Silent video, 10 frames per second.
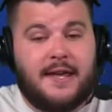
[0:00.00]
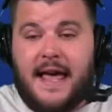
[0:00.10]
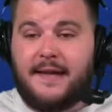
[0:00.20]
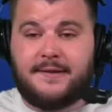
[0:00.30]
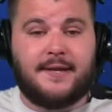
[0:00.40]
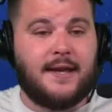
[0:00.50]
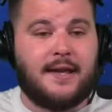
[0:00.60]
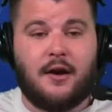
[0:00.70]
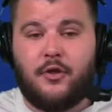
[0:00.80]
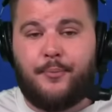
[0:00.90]
has to take
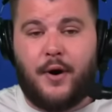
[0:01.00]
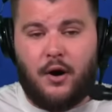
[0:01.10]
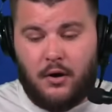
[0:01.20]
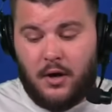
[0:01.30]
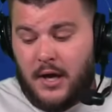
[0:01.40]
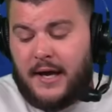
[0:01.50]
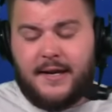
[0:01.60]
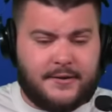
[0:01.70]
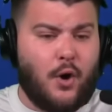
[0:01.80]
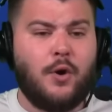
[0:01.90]
care of the ball.
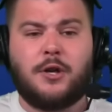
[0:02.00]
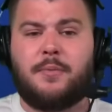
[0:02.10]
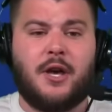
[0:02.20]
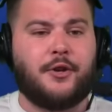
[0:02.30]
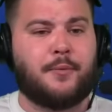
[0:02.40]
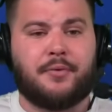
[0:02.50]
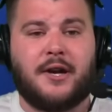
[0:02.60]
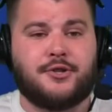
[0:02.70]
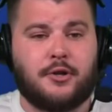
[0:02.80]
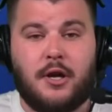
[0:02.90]
He's going to be under
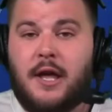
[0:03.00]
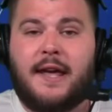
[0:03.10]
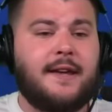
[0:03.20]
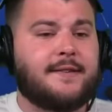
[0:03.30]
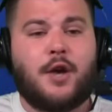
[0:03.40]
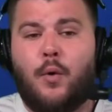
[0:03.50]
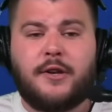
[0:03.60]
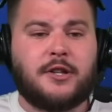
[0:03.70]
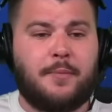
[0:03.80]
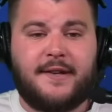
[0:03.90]
pressure. He's
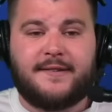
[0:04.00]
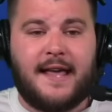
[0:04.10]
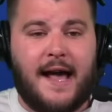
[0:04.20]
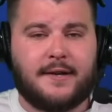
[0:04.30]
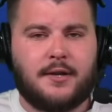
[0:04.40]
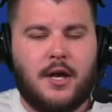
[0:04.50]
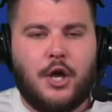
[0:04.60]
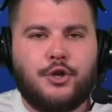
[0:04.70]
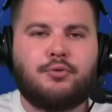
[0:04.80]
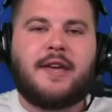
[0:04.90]
going to be sacked.
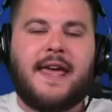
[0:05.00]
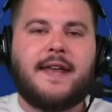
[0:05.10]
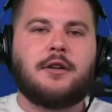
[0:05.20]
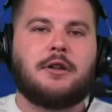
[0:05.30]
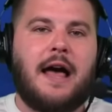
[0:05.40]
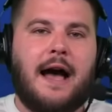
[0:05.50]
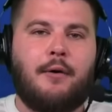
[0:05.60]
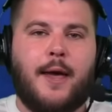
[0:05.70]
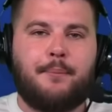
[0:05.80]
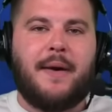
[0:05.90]
You can't allow
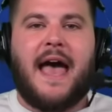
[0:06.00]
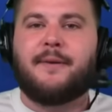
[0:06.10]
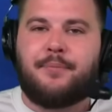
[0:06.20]
a bad